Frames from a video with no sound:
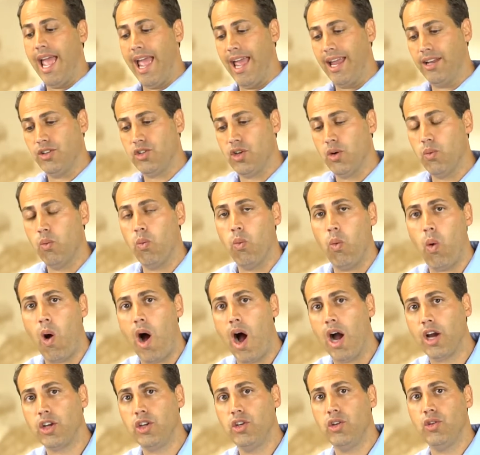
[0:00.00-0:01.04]
and to
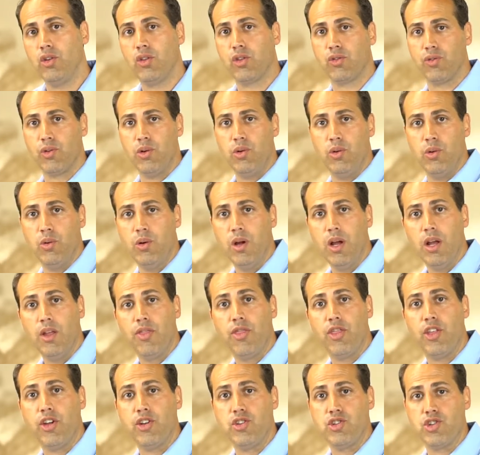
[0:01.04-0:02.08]
walk you through
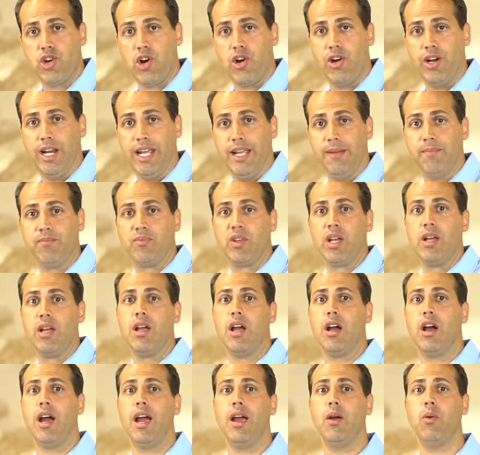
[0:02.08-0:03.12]
the journey,
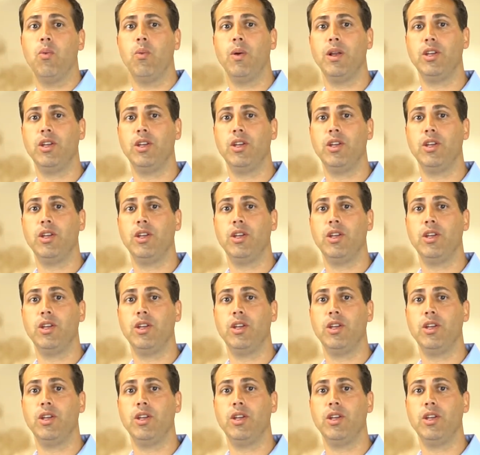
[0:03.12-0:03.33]
all right?